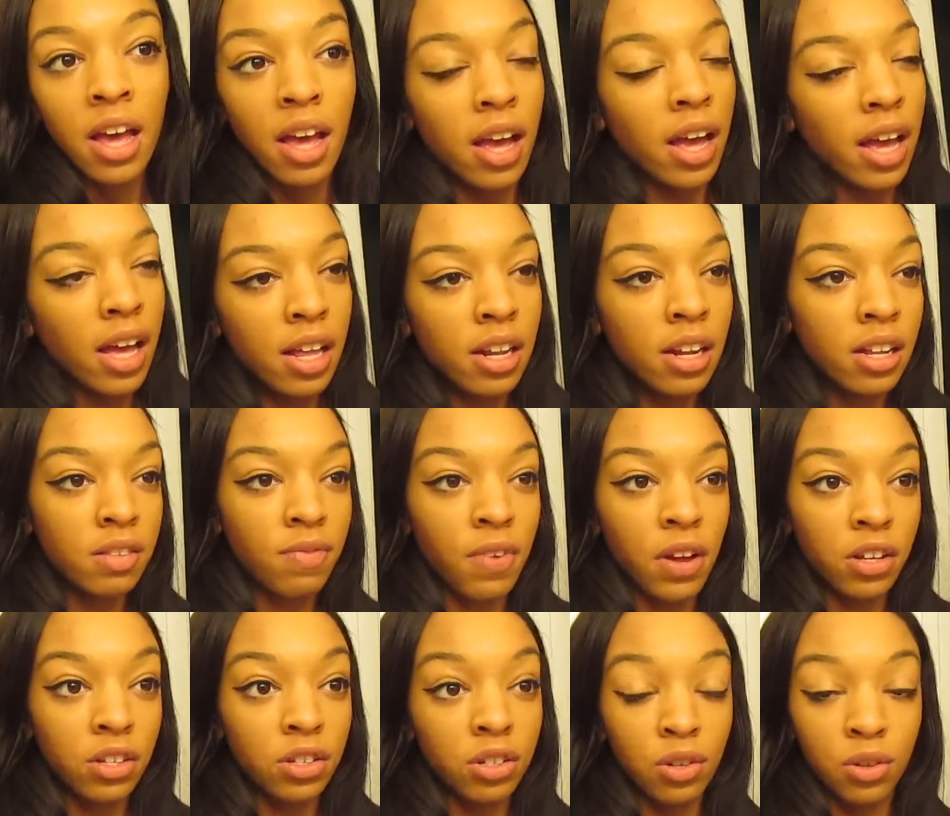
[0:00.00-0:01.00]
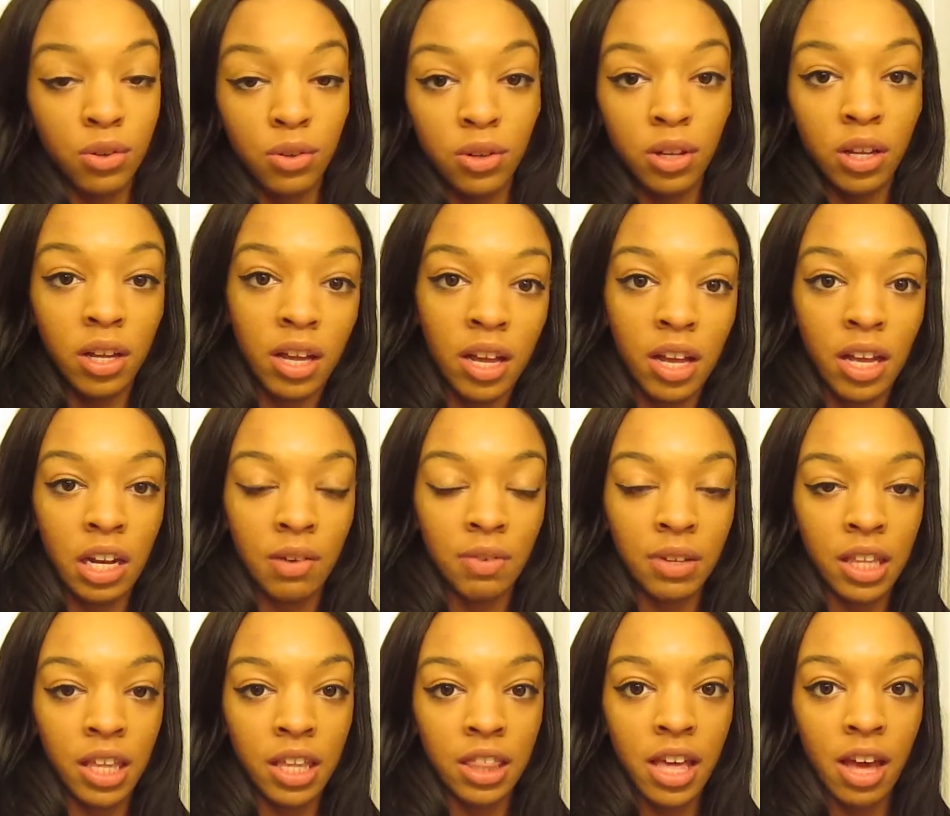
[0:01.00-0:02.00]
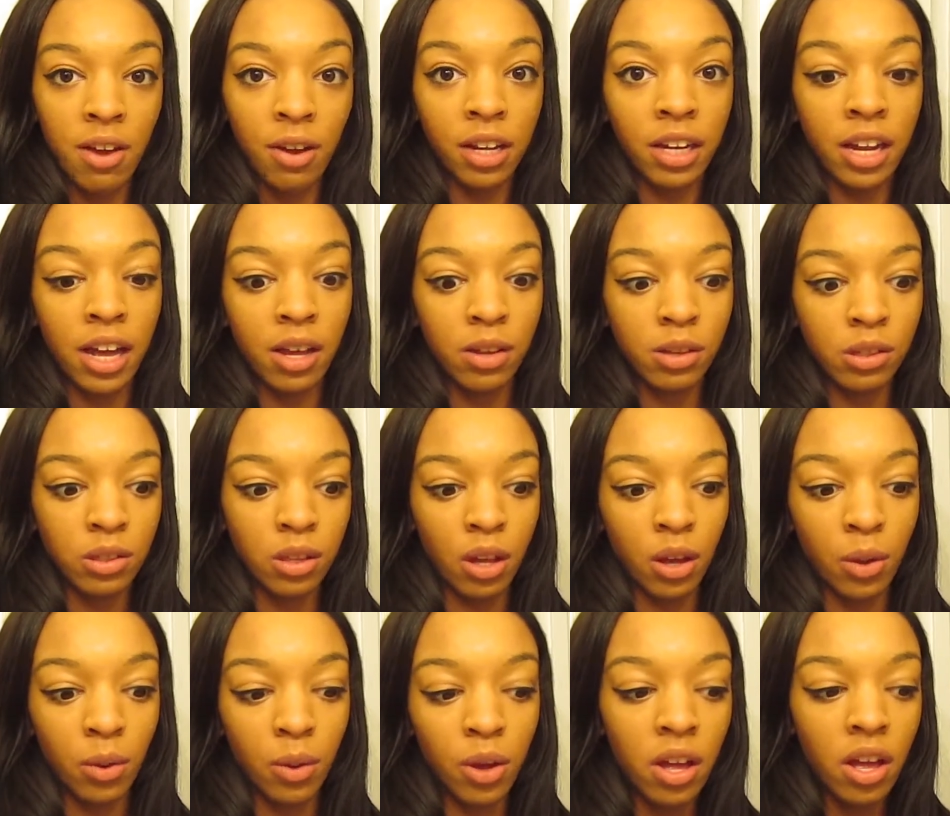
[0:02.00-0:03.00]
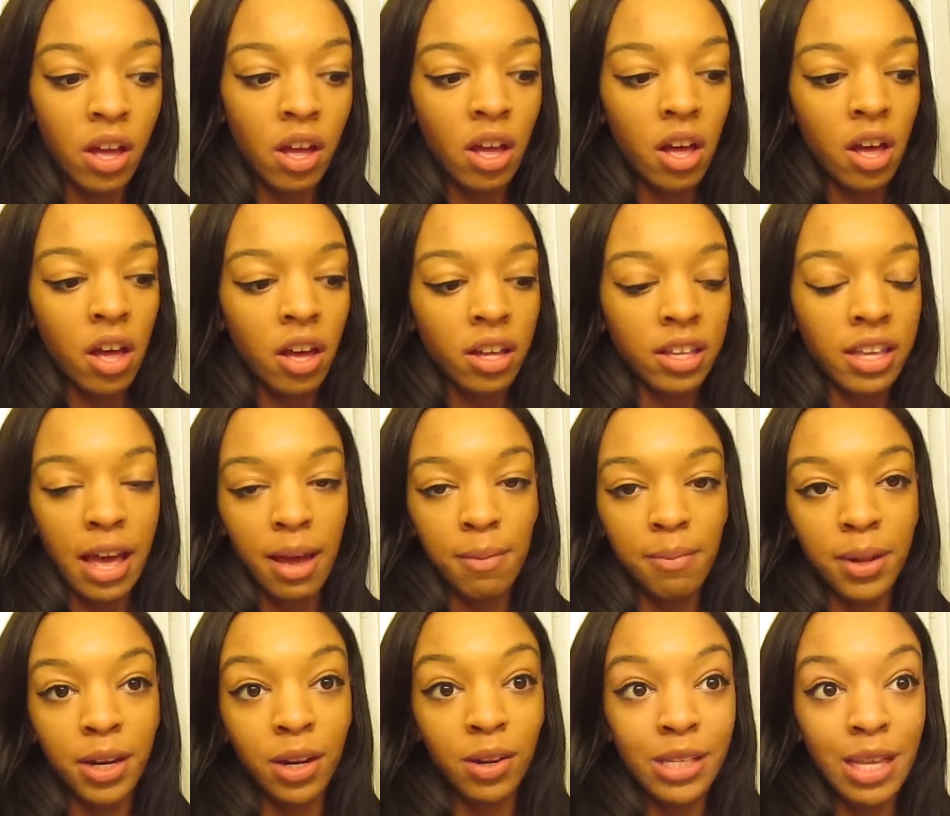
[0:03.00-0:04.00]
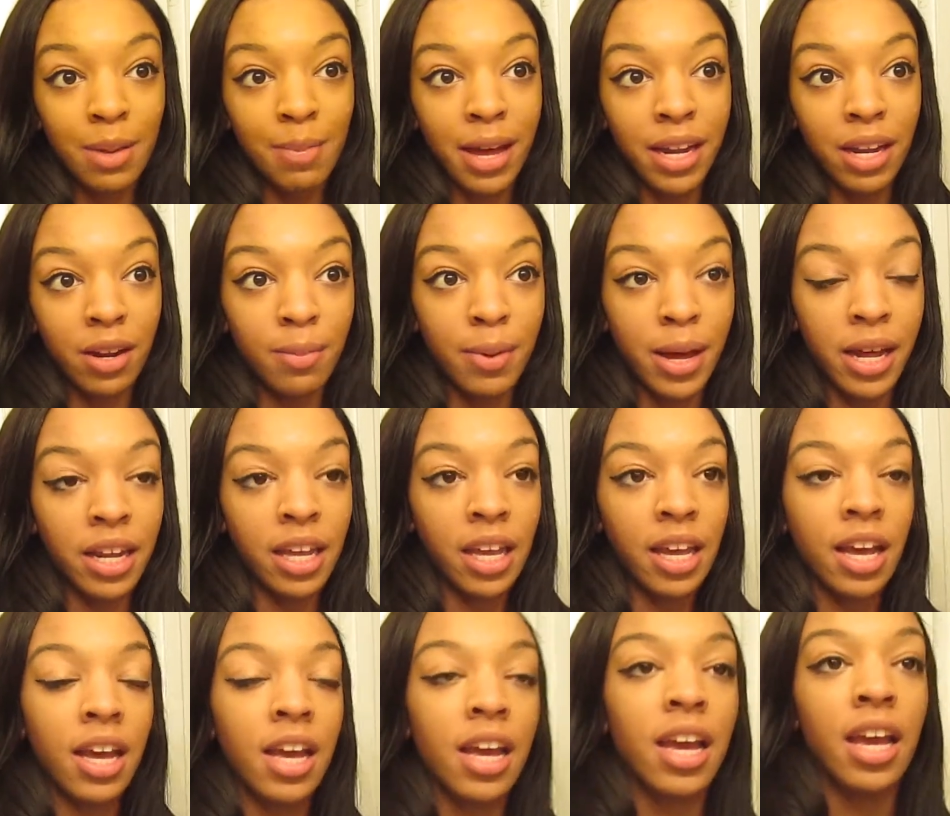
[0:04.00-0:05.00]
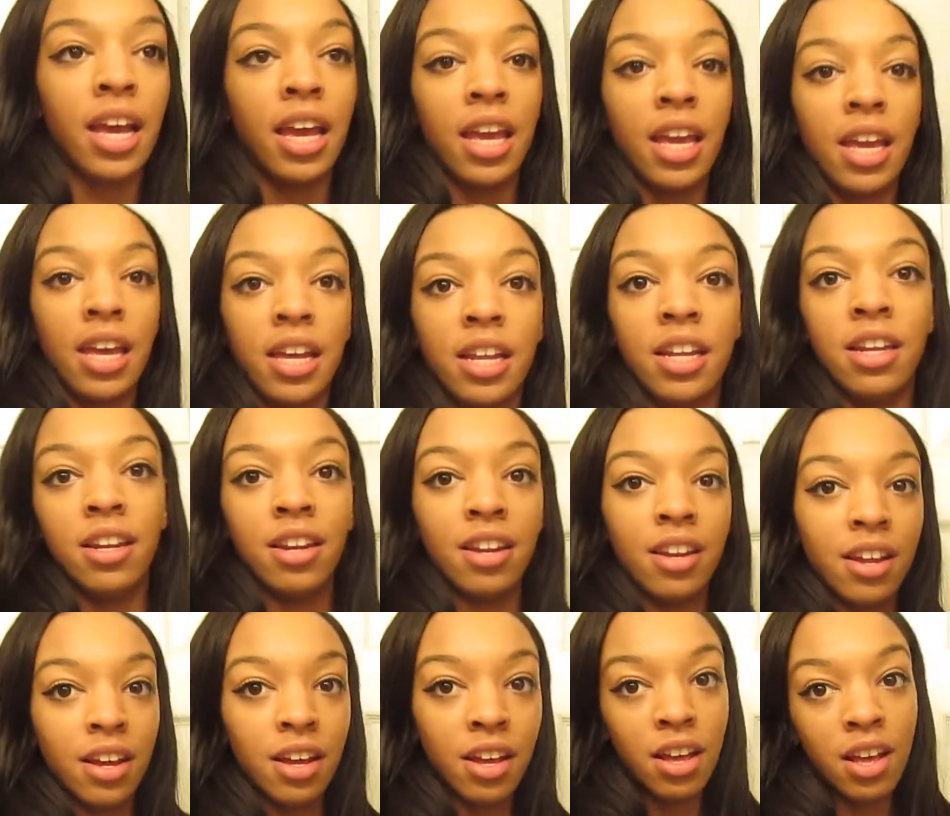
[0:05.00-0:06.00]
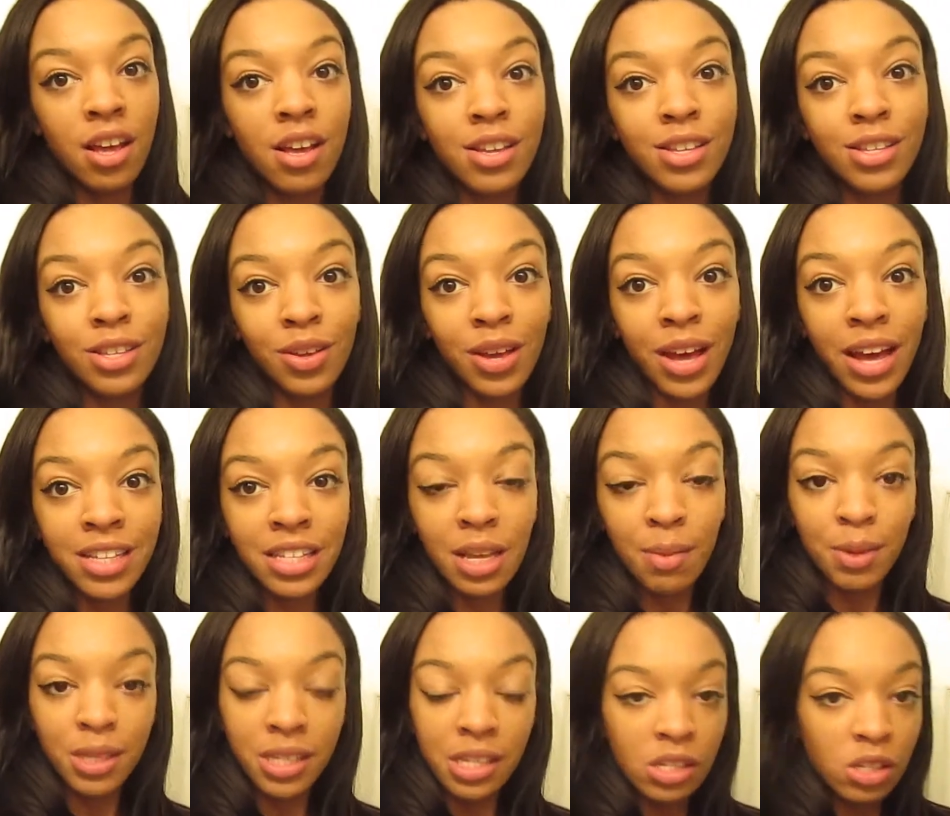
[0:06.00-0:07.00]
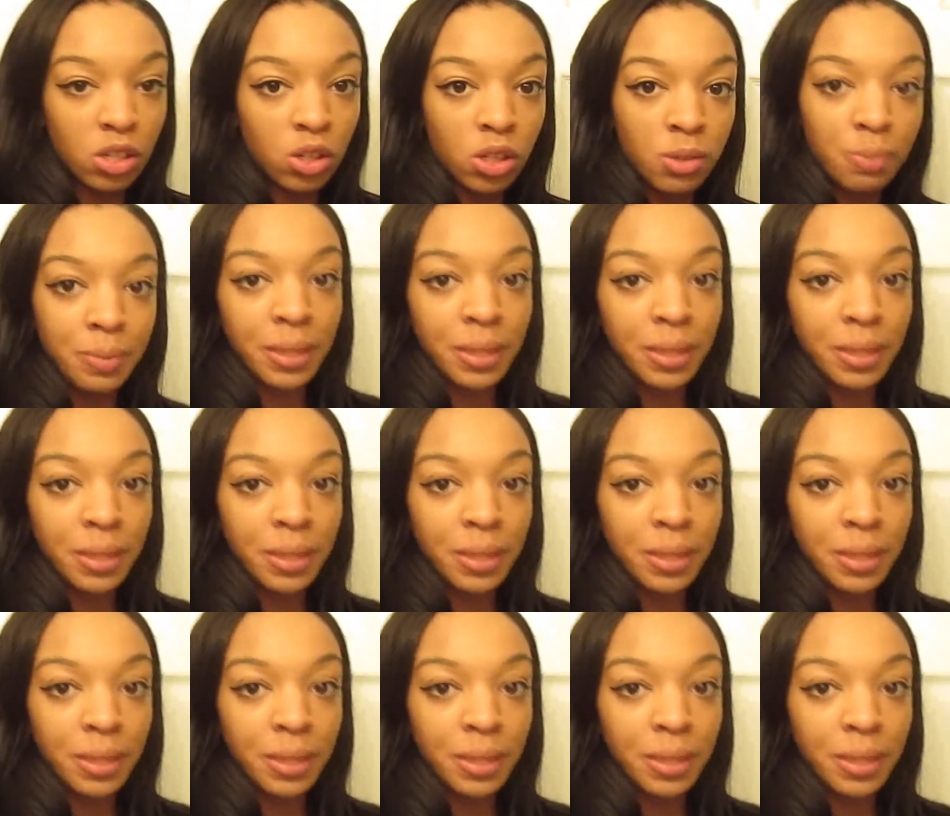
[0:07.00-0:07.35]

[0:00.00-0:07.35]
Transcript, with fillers: and it's functional and everything like that right now so yeah but I gotta say bye to everybody and see you guys at my sister's